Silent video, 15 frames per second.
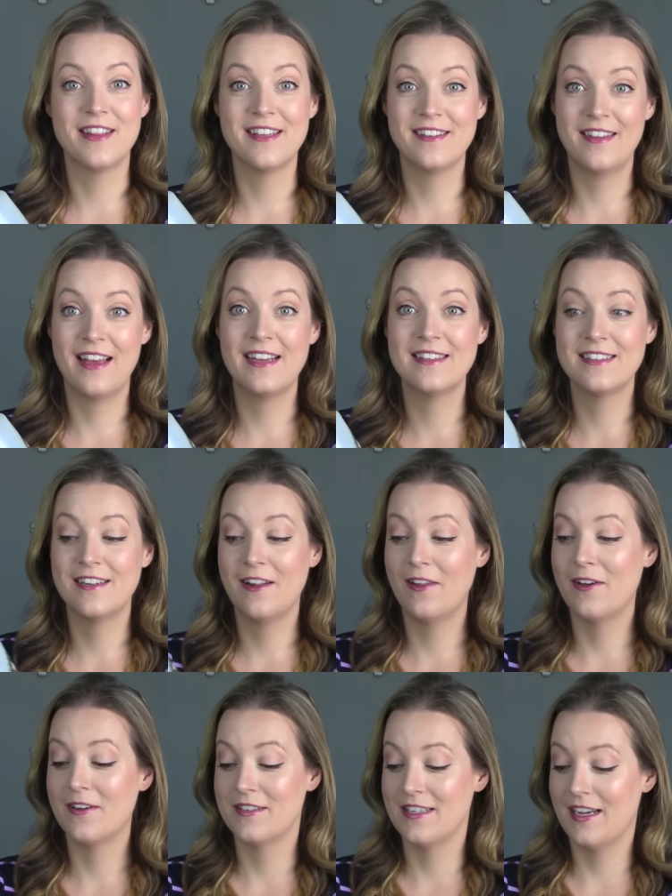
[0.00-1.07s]
This lasted a
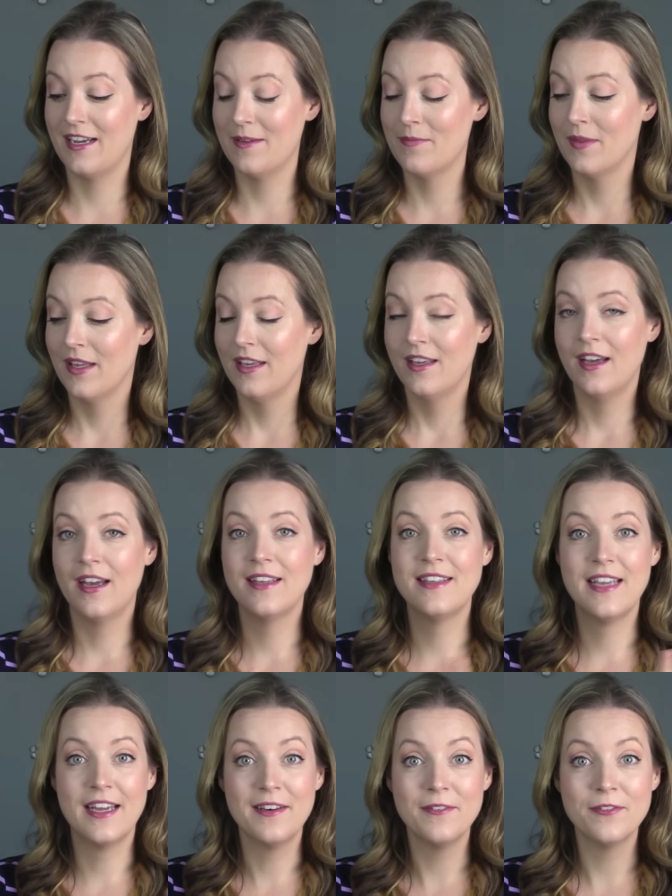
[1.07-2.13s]
long time.
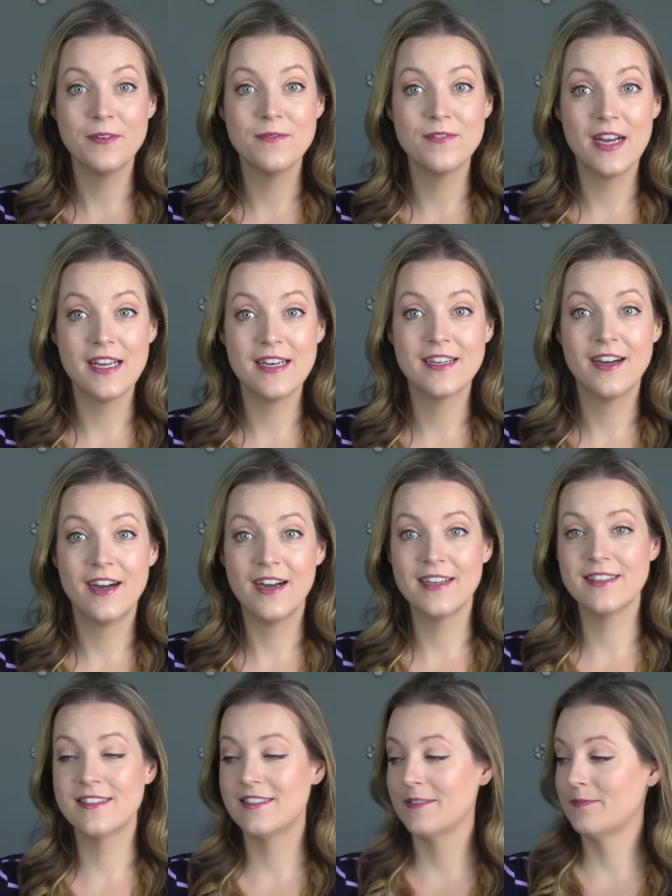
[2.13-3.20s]
Again from
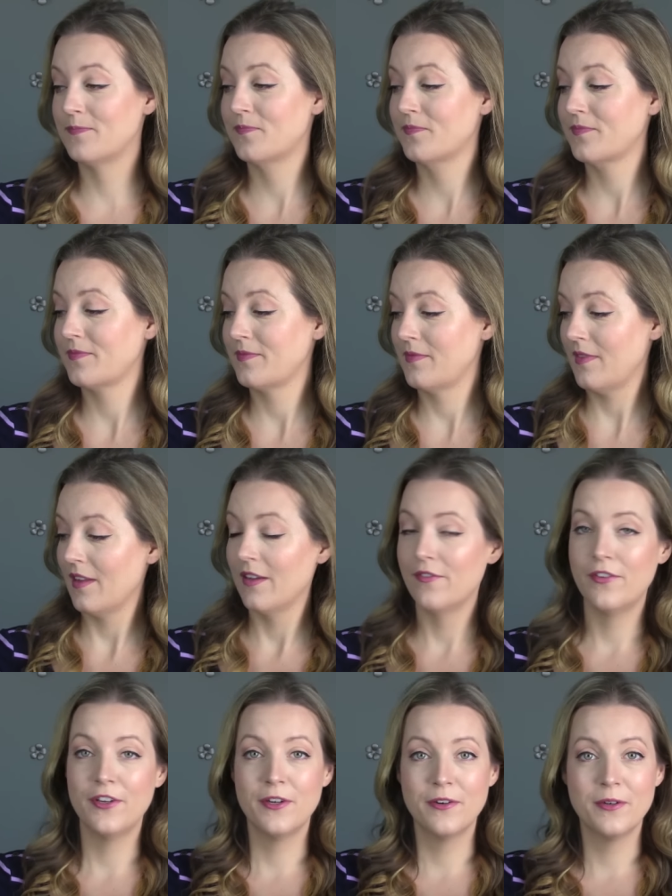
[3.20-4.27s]
Vitacost.
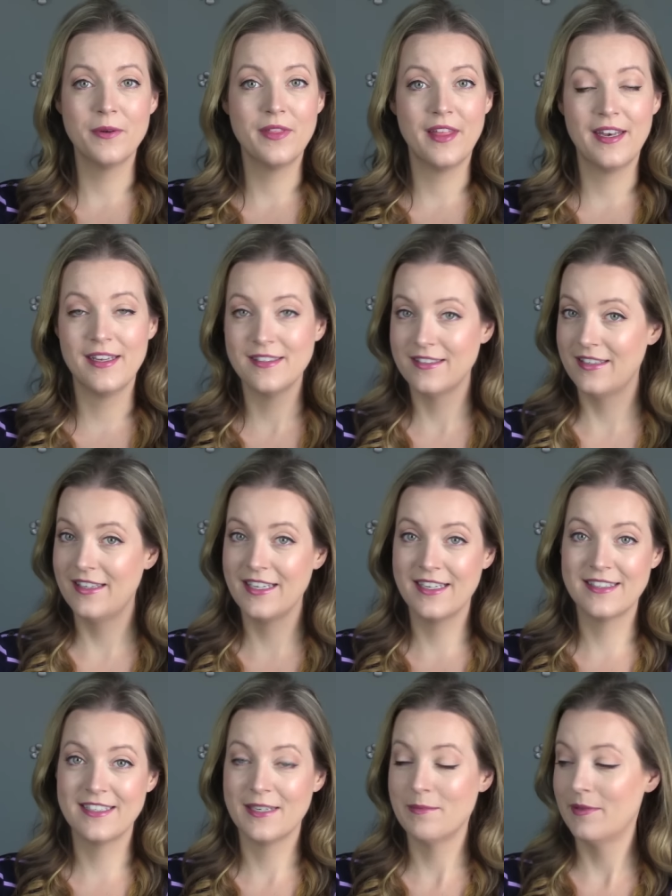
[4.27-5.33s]
If you don't know what that is, I'll link
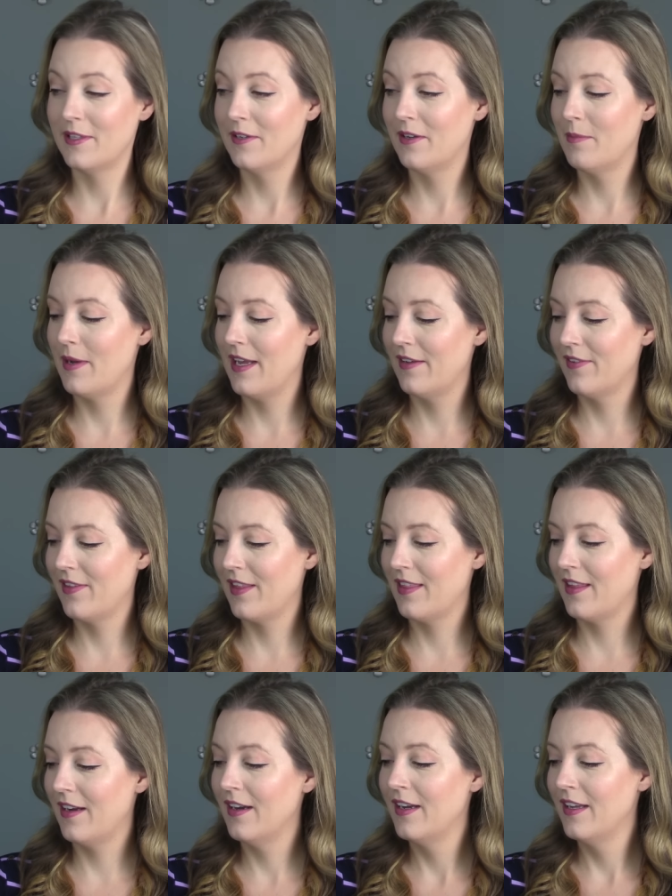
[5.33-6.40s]
it down below. I buy everything
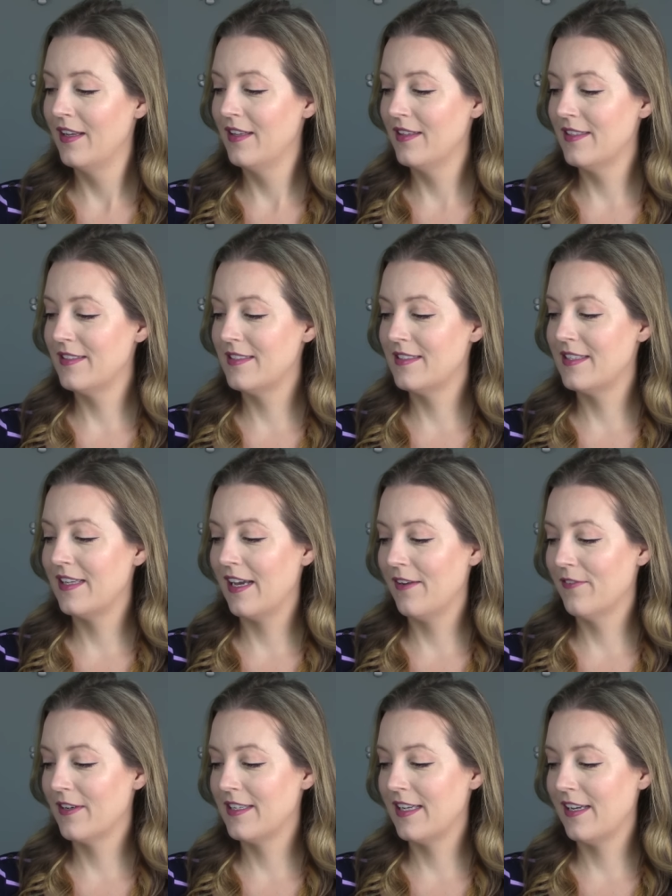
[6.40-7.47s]
there. This is the
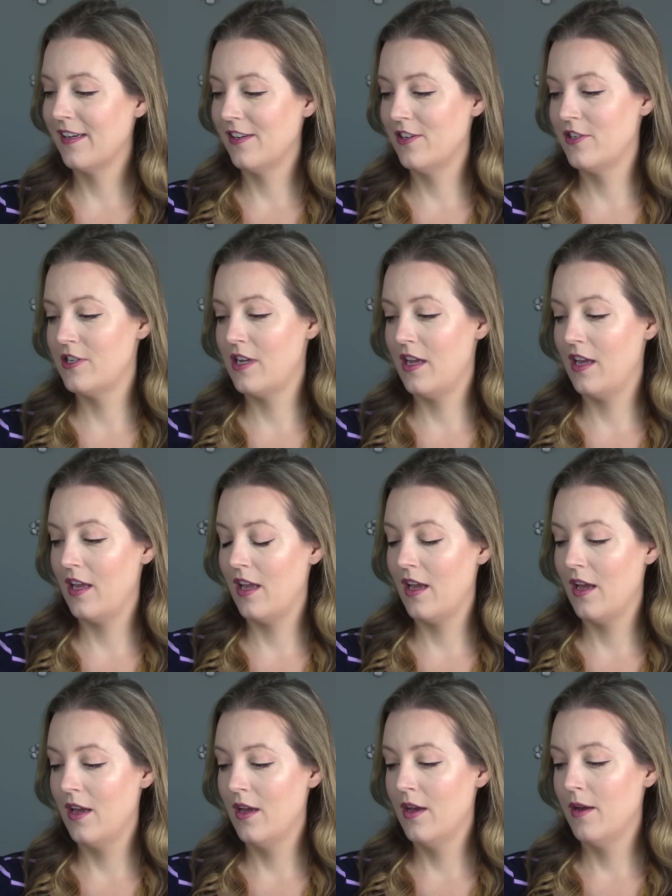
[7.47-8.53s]
Everyday Shea
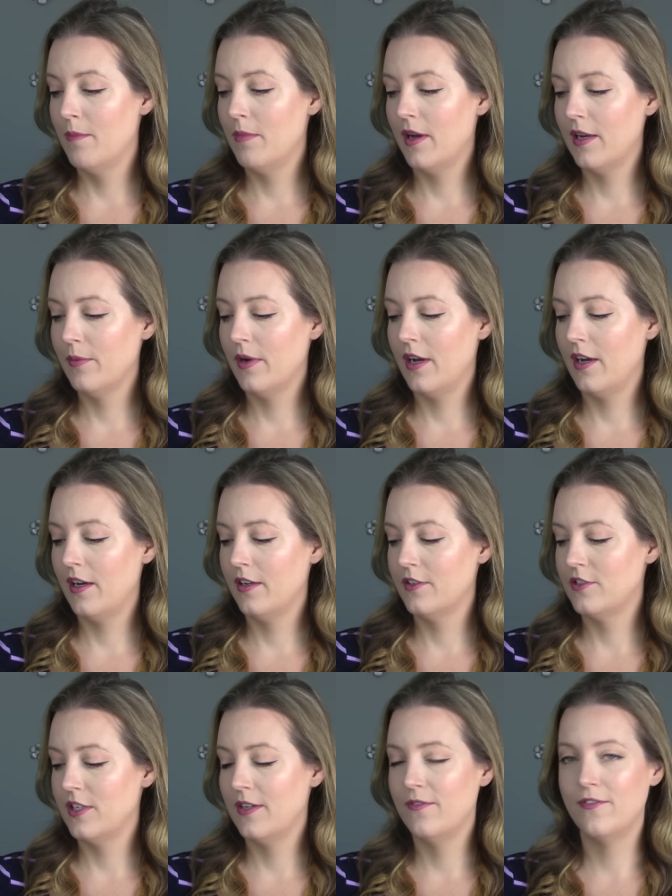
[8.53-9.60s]
body
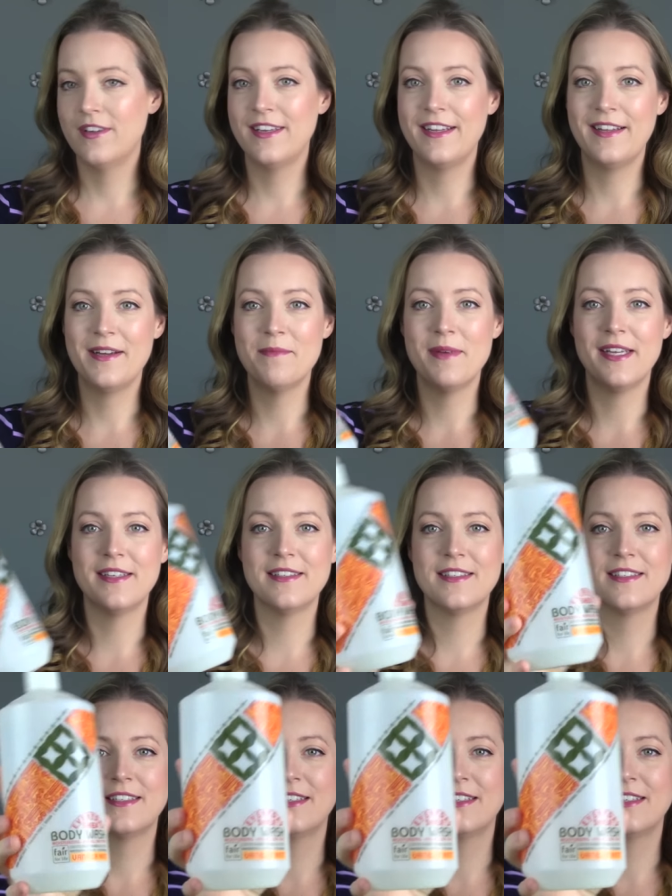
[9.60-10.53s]
wash in vanilla mint.